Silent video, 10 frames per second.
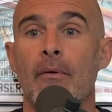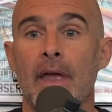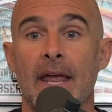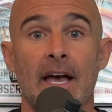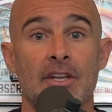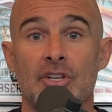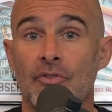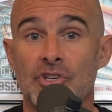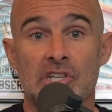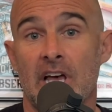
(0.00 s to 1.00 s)
And
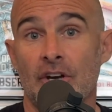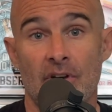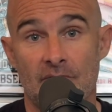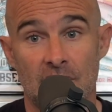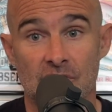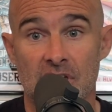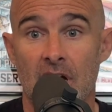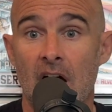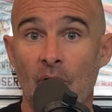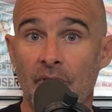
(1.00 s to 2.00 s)
there's a lot of great videos
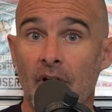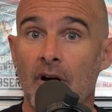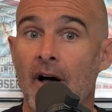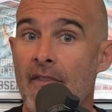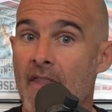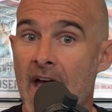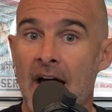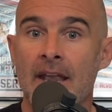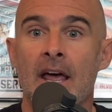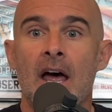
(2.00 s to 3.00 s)
out there on
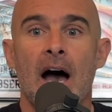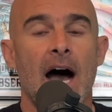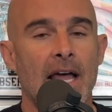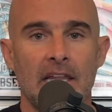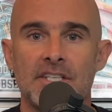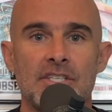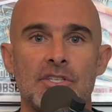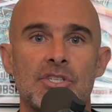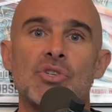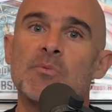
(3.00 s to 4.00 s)
that. I like to
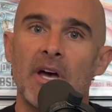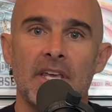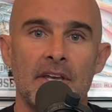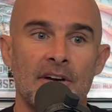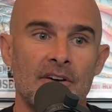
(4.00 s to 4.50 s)
just use my ear.